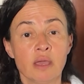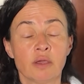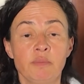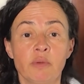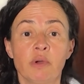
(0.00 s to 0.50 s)

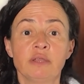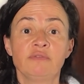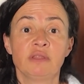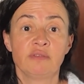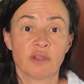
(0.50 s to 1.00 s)
could be one
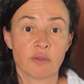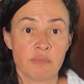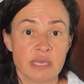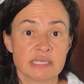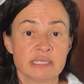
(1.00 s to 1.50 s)
of the
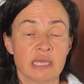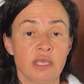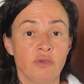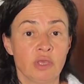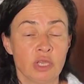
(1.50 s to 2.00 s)
therapies
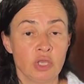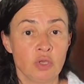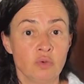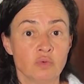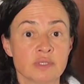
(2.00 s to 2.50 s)
that you can
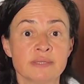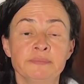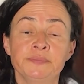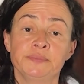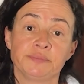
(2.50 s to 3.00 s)
use
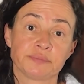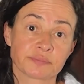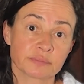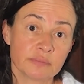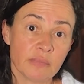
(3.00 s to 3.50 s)

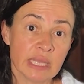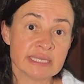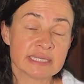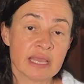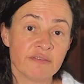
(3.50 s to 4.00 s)

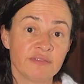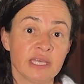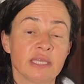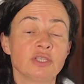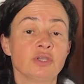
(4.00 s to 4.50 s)

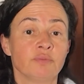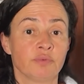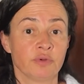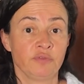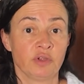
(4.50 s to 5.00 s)
safely to
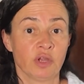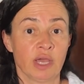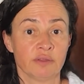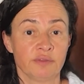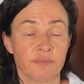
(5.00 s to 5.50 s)
improve your
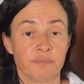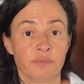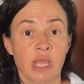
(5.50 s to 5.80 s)
health.